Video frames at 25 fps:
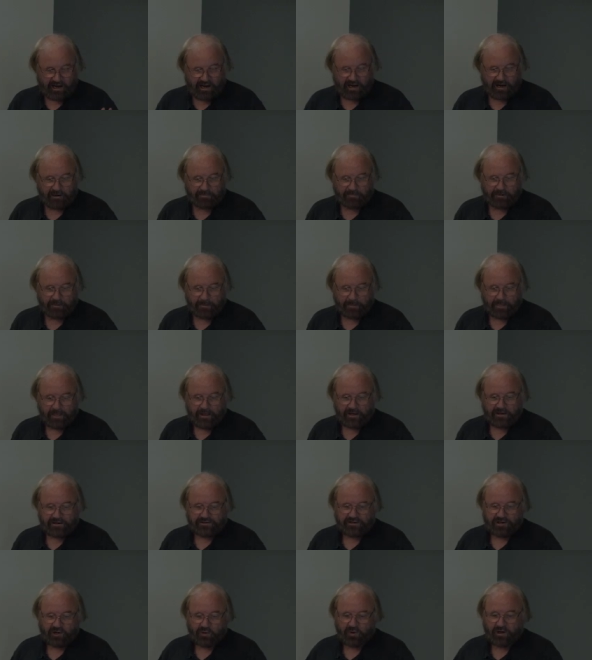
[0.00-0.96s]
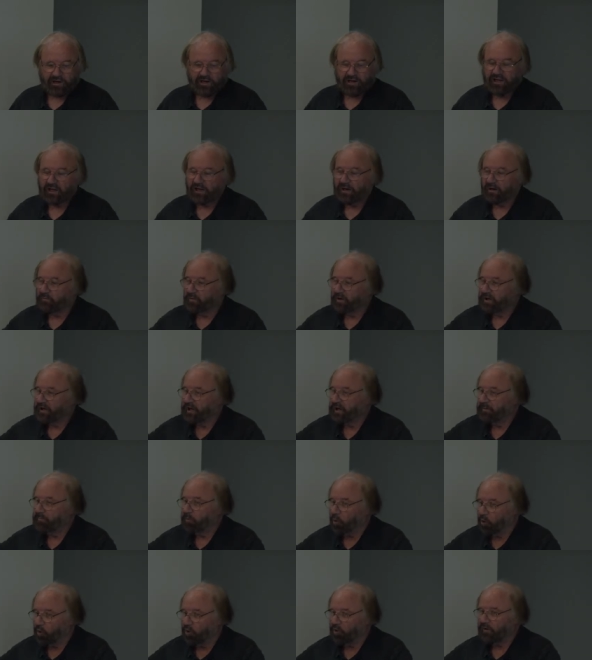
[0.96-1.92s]
up so we keep, we
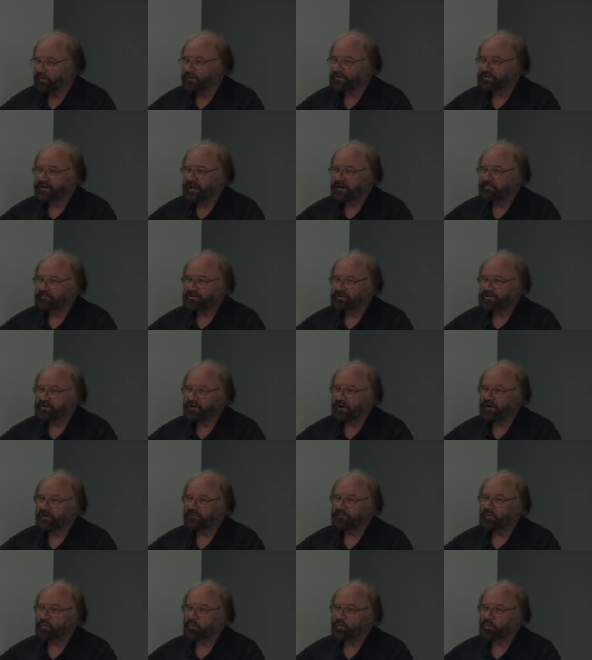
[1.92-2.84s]
keep all the same stuff,